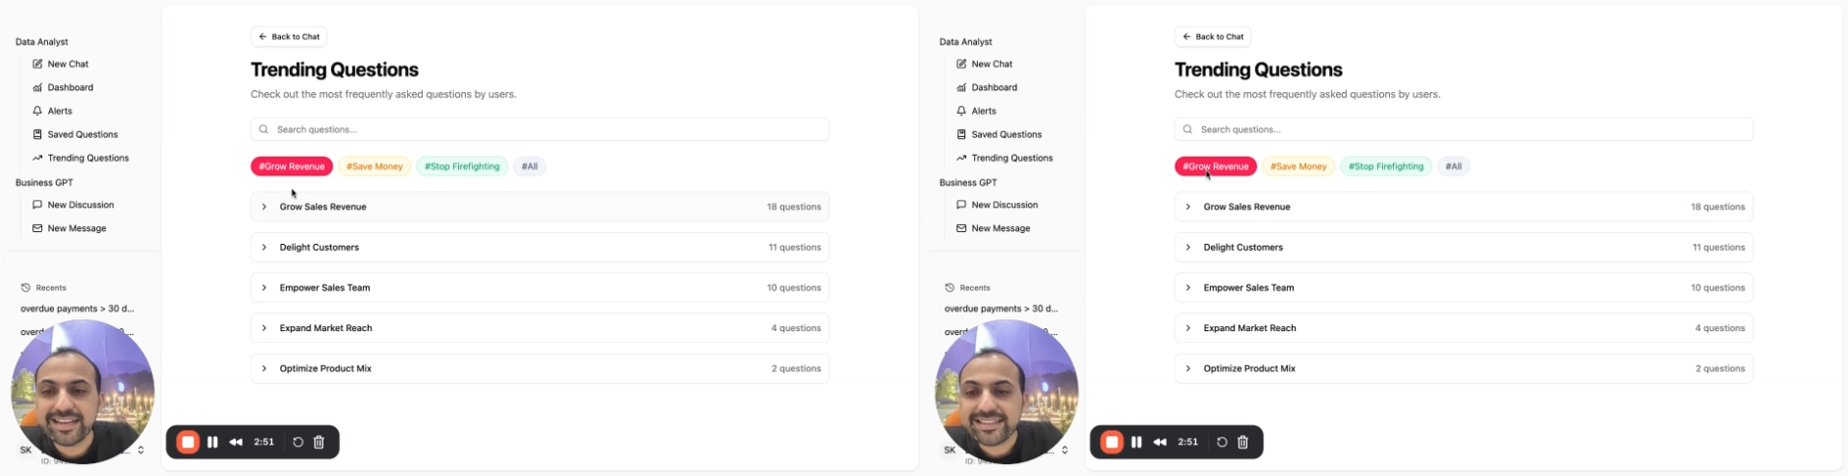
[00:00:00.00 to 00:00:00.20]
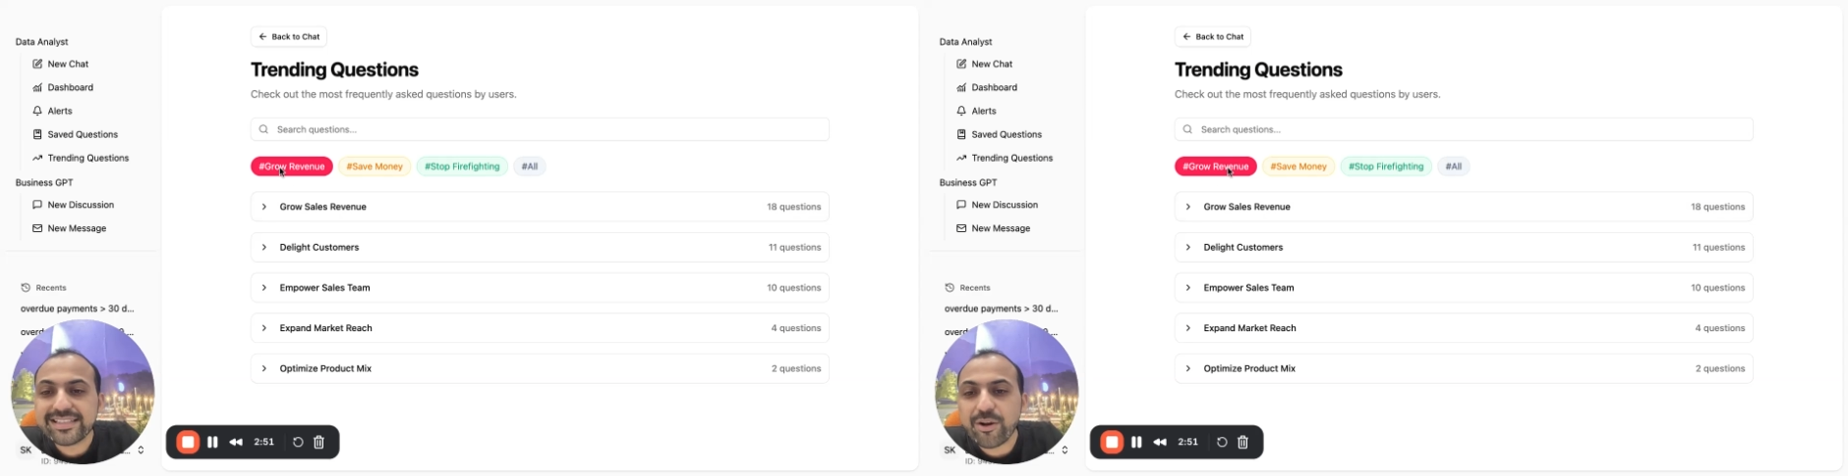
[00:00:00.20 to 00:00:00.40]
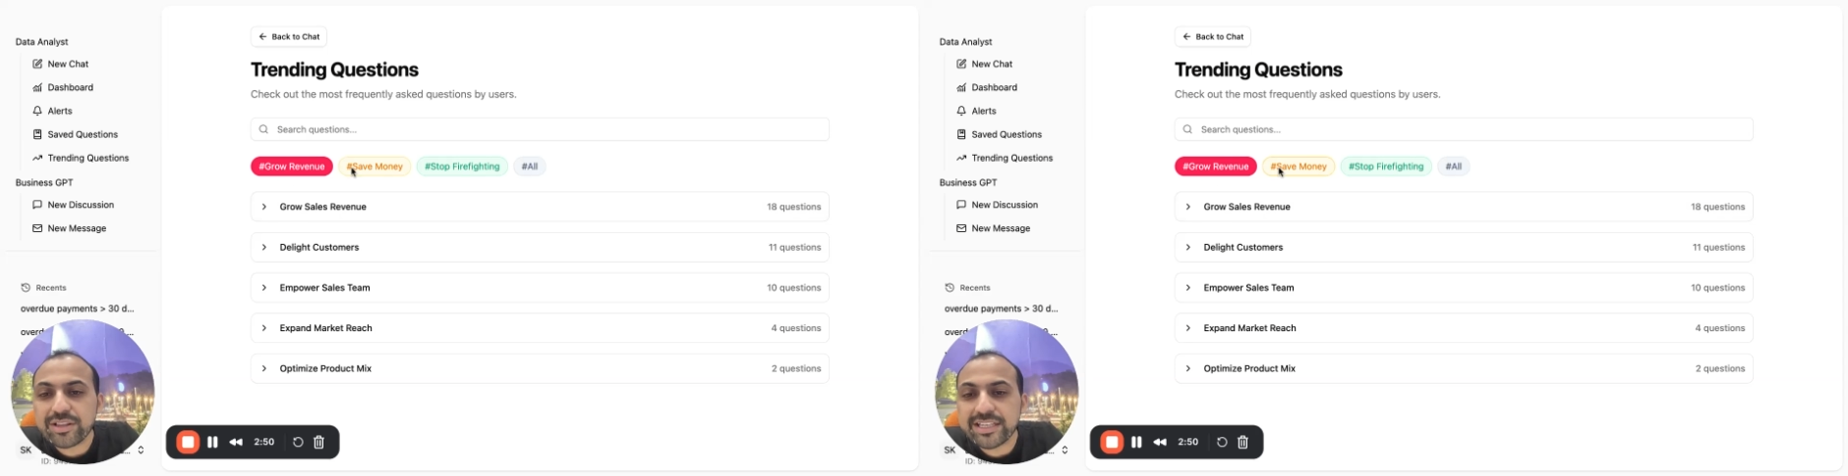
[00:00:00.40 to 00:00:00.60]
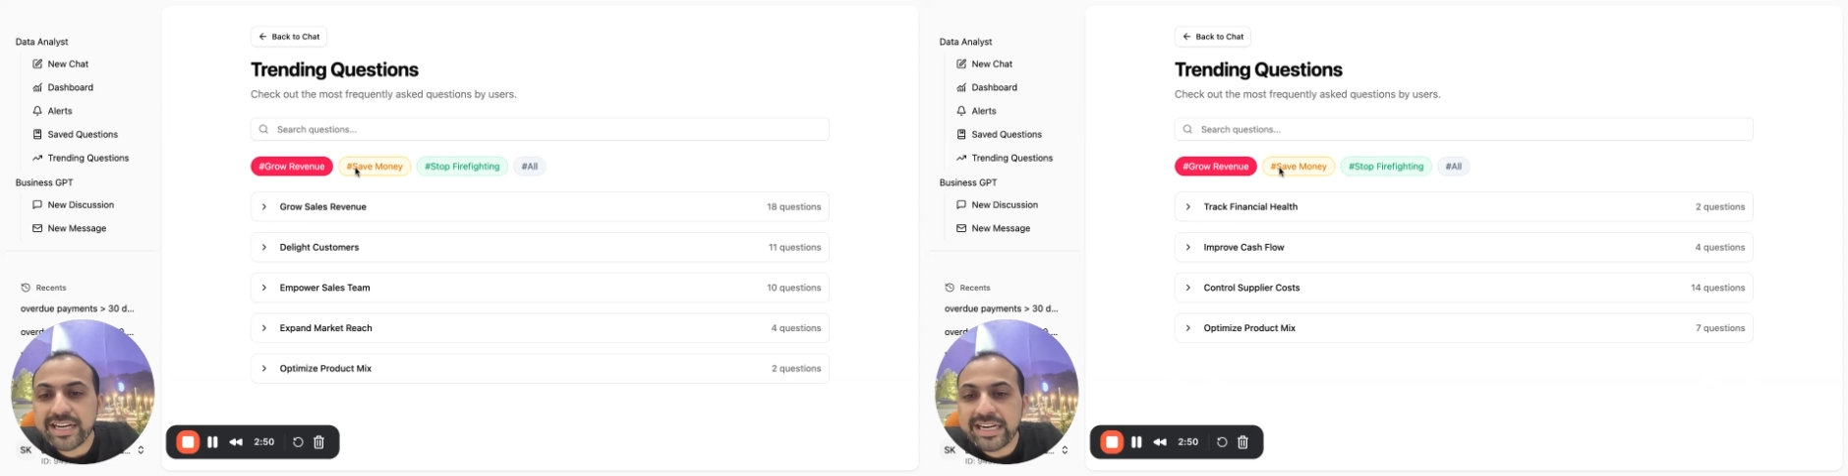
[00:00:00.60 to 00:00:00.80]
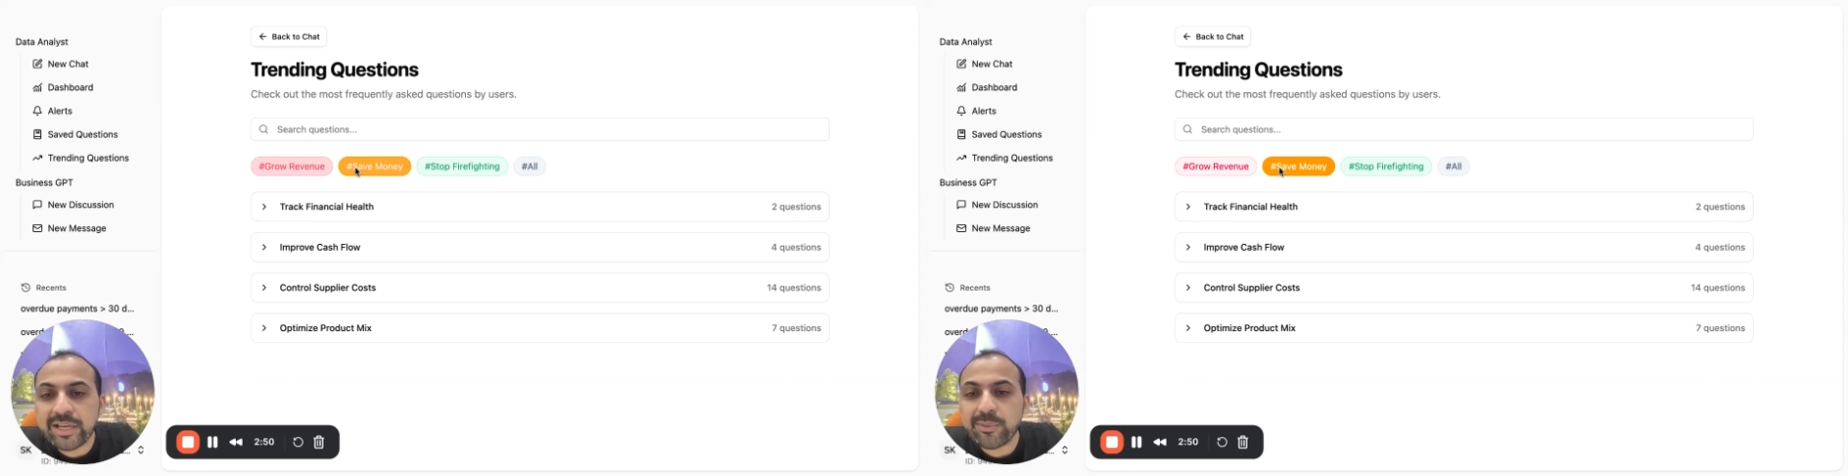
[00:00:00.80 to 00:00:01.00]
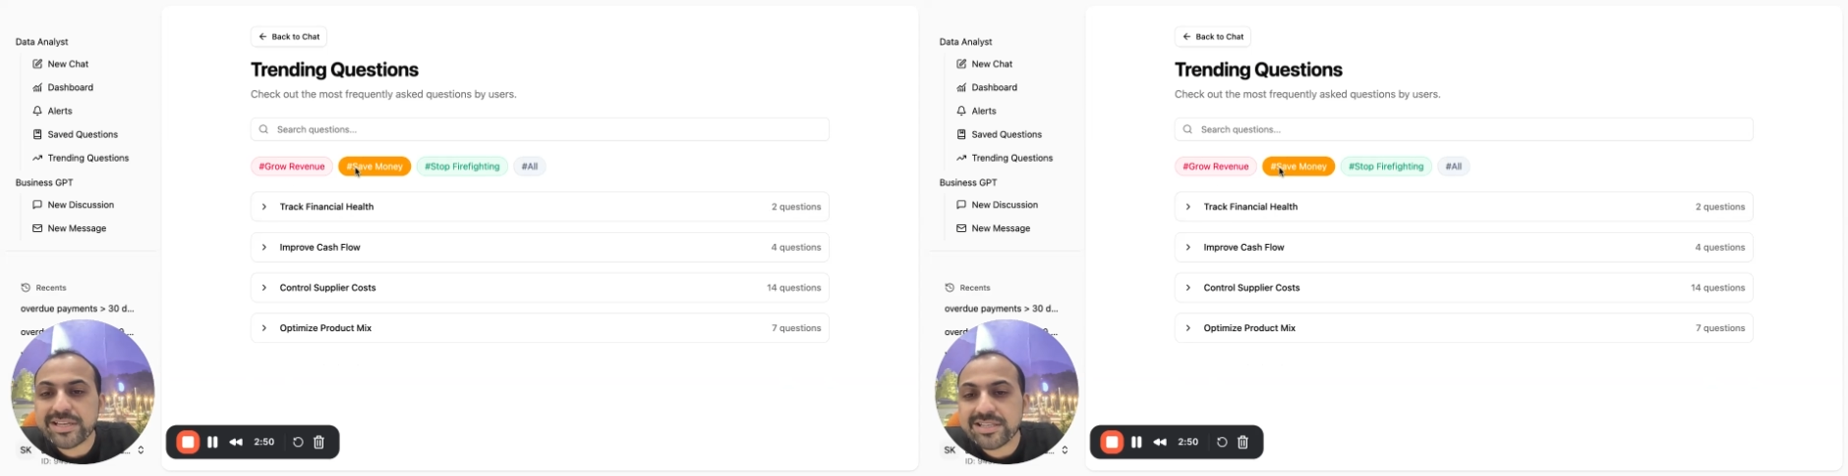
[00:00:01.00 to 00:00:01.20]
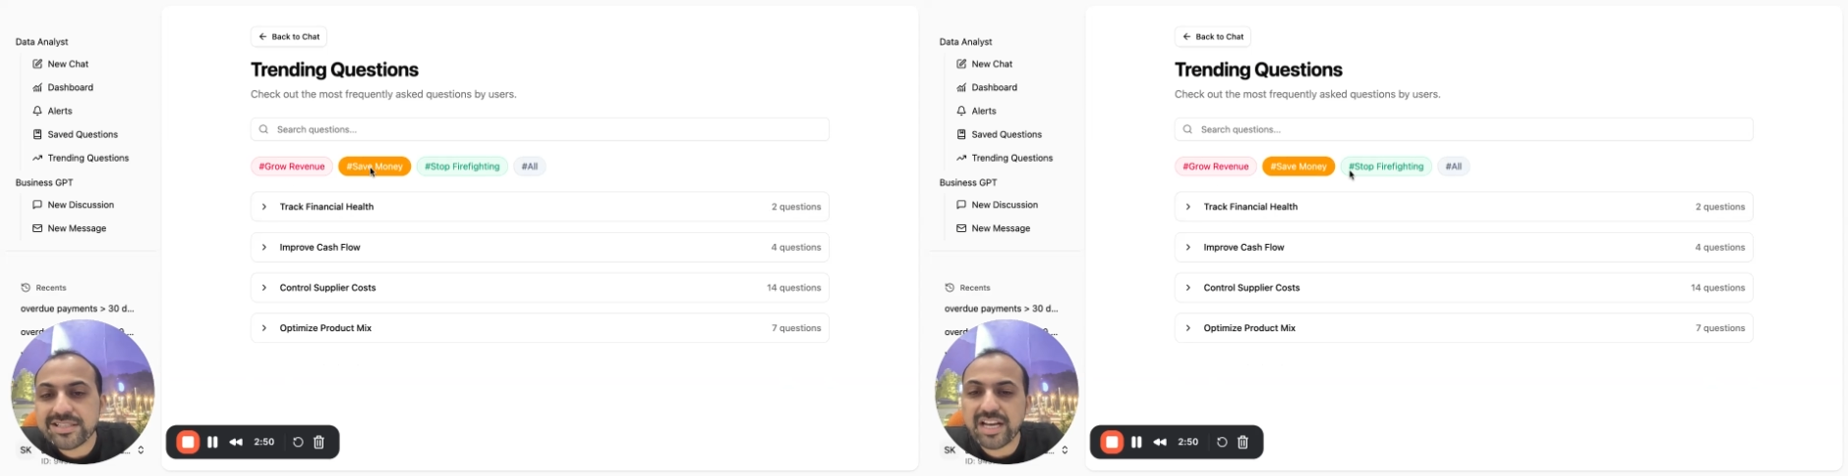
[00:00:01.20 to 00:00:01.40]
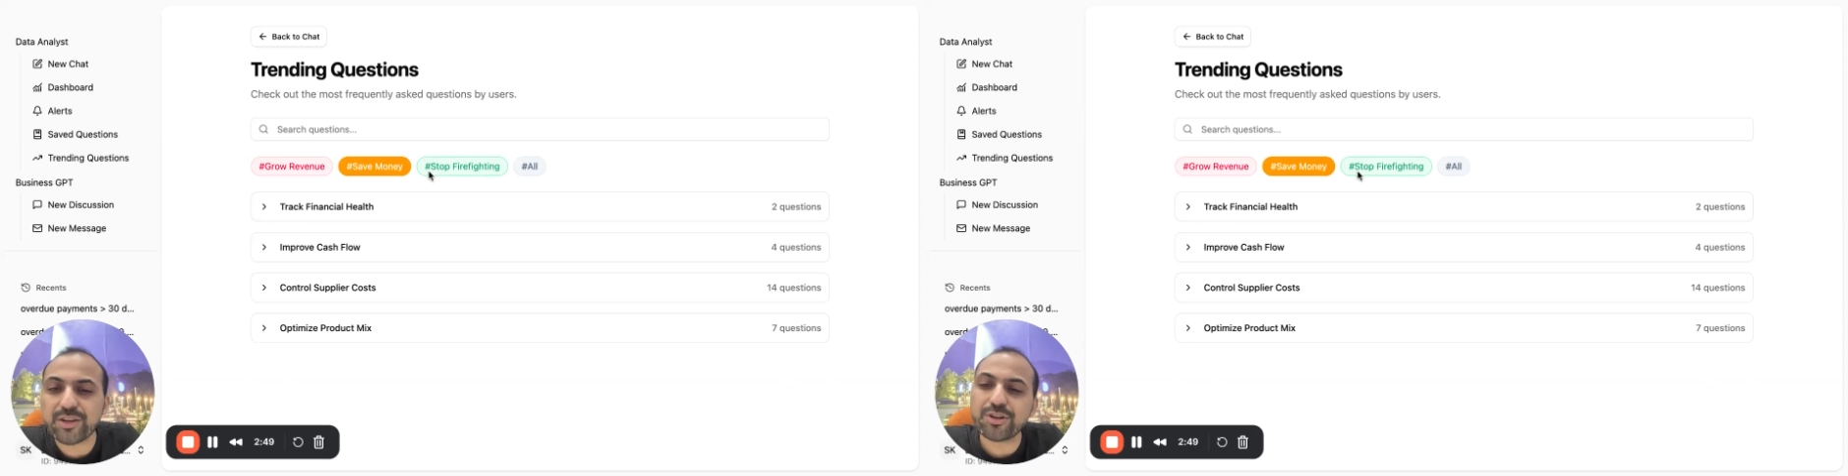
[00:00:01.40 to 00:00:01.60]
These are all the trending questions
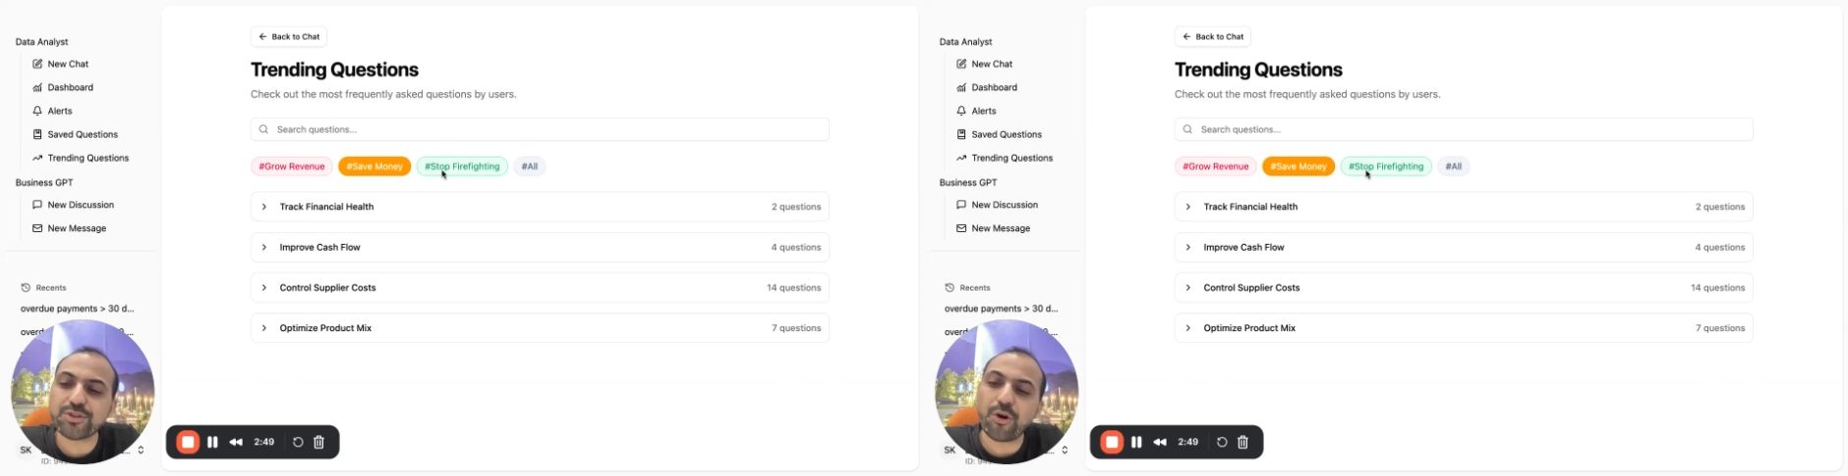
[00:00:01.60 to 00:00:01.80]
across